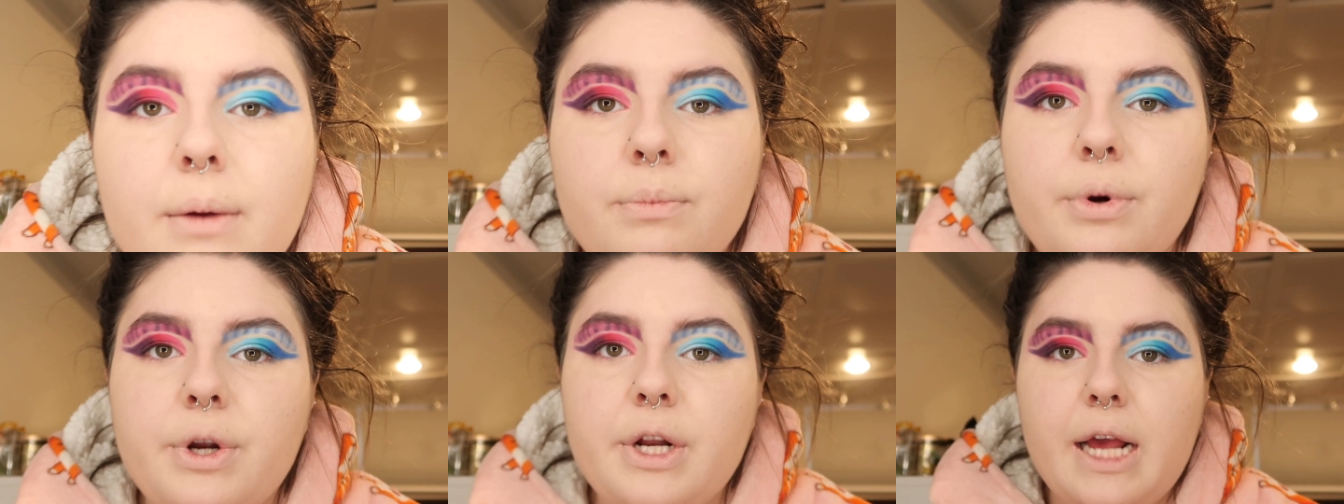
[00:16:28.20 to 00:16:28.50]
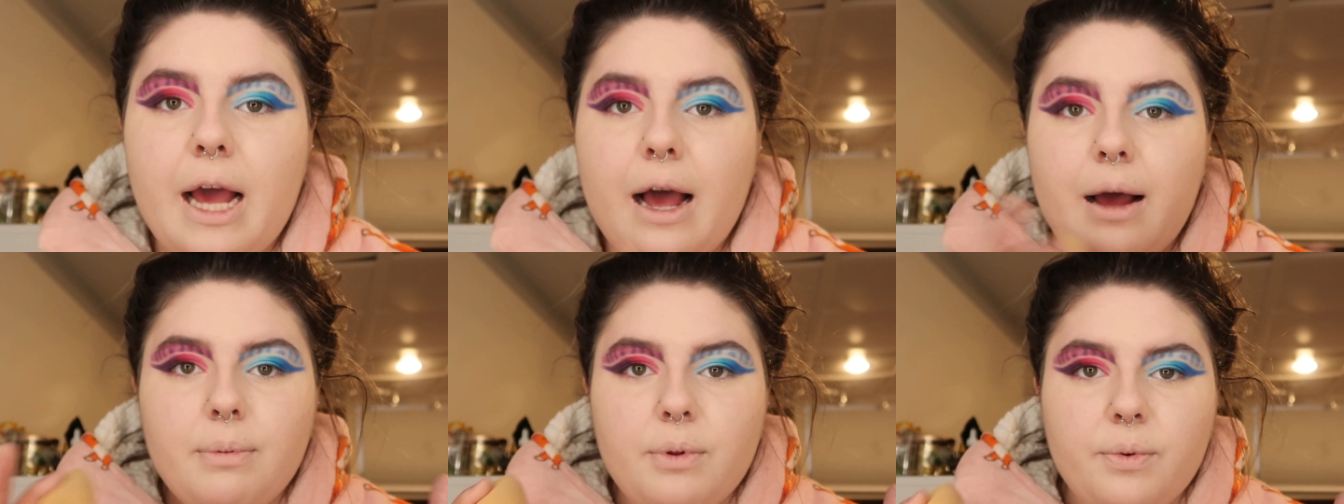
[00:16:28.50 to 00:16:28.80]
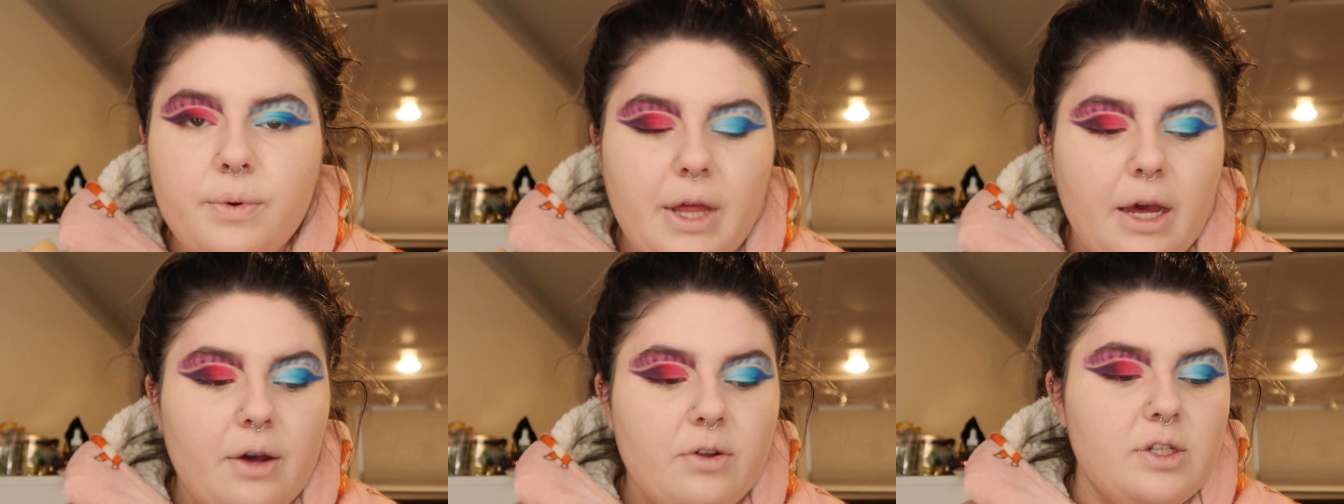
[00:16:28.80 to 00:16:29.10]
I'm pretty
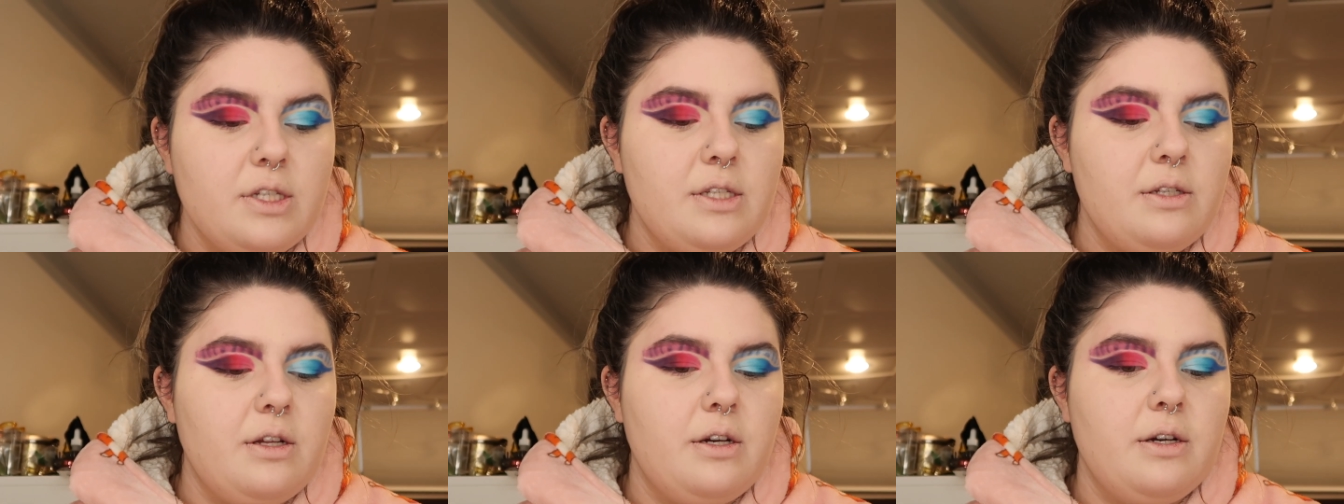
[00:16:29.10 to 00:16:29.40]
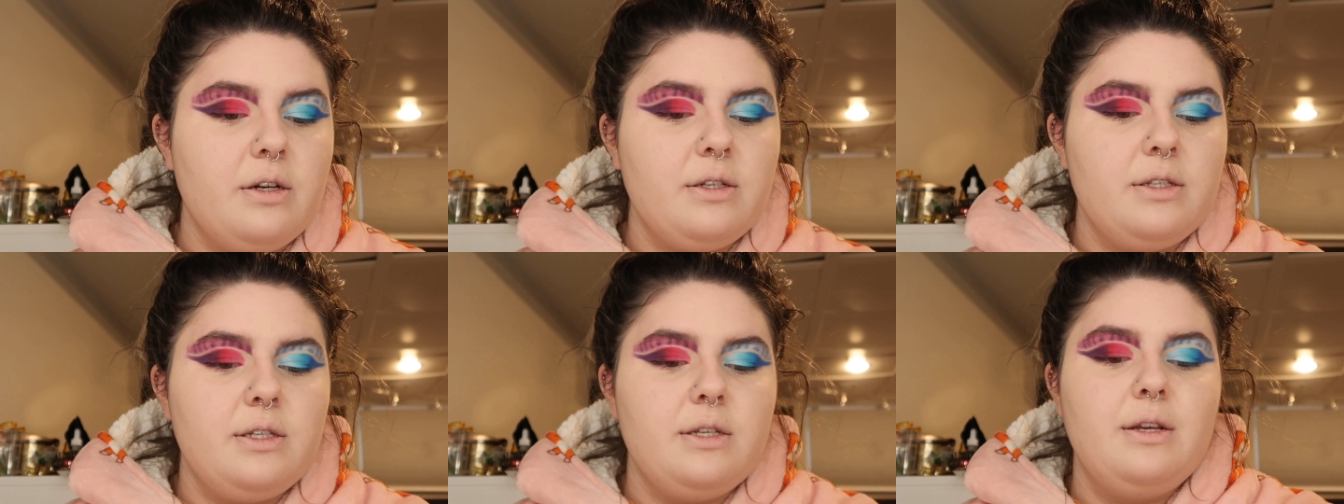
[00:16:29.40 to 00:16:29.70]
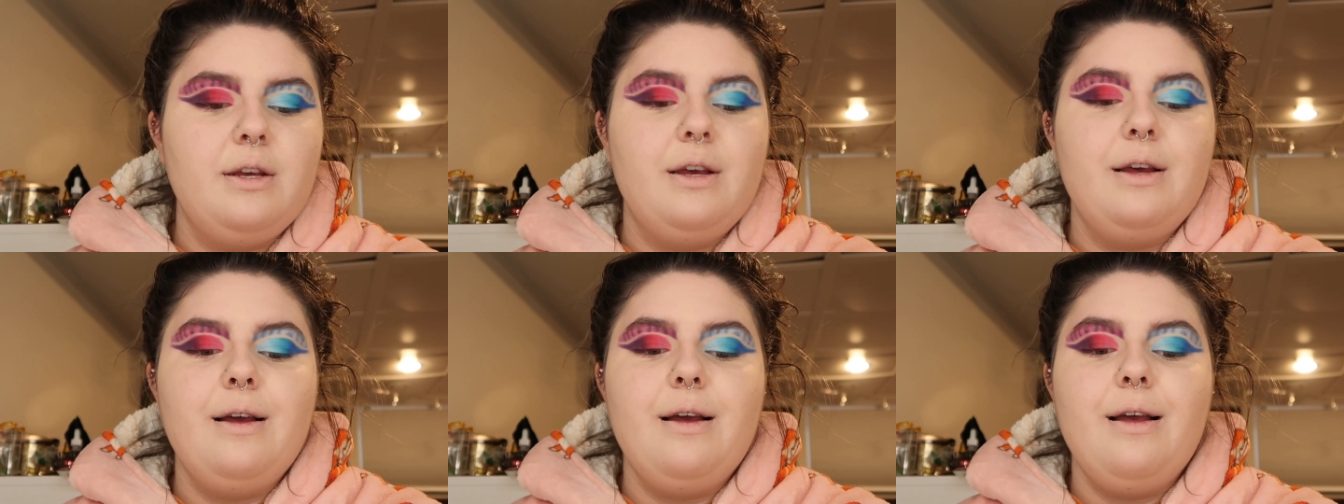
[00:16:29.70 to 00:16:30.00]
happy with how this looks.
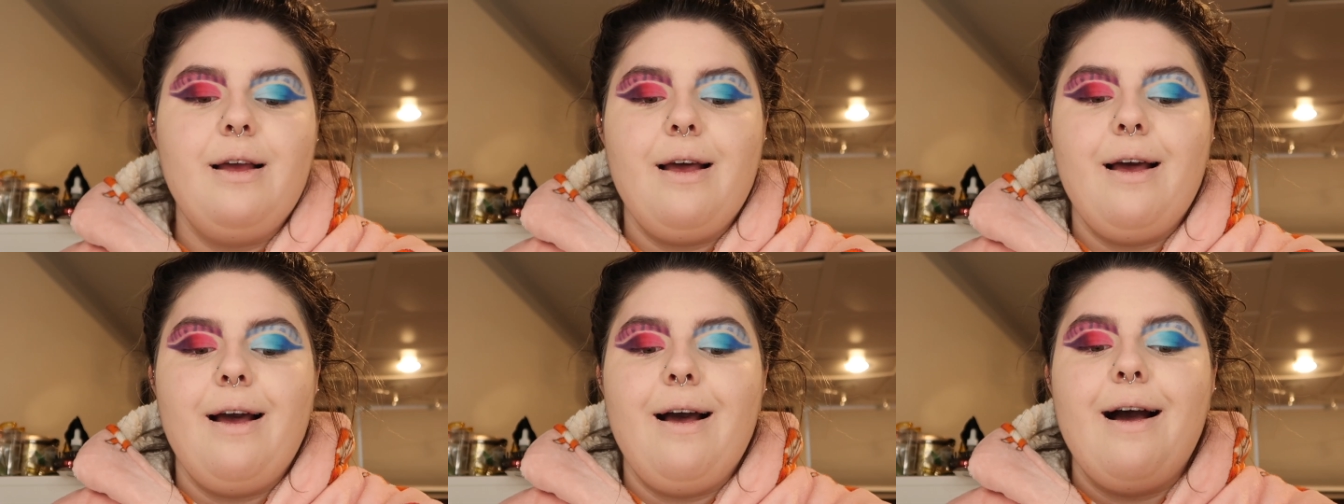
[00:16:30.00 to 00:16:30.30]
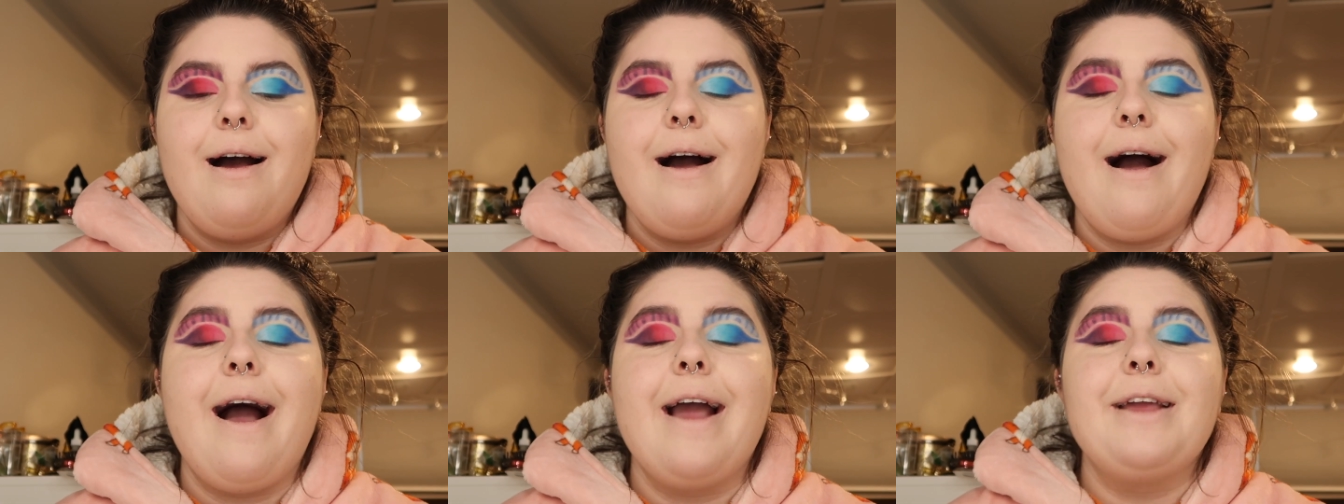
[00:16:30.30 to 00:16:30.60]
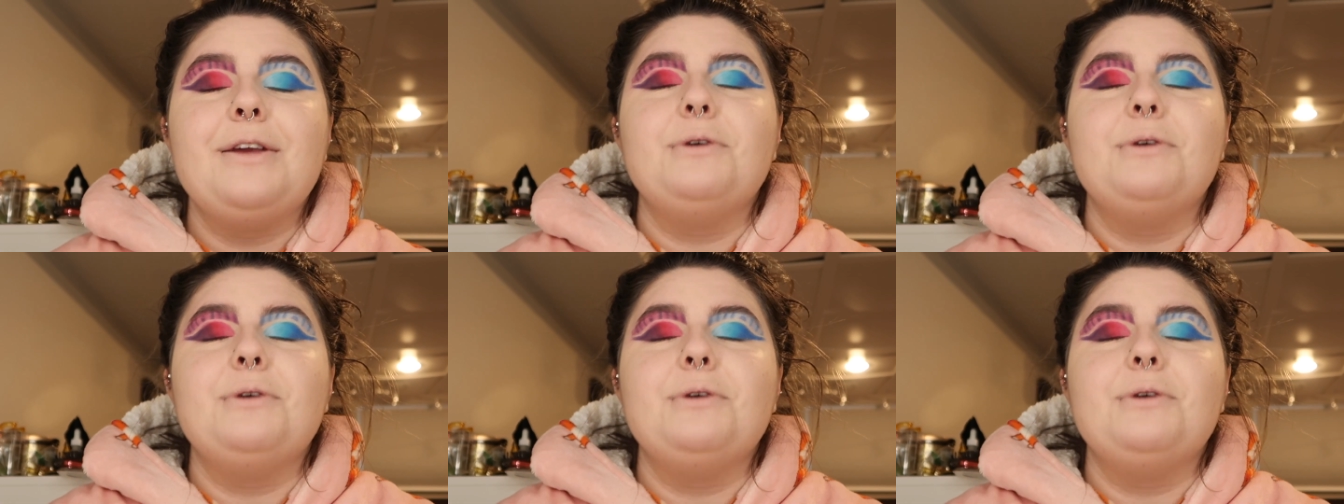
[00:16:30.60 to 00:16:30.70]
I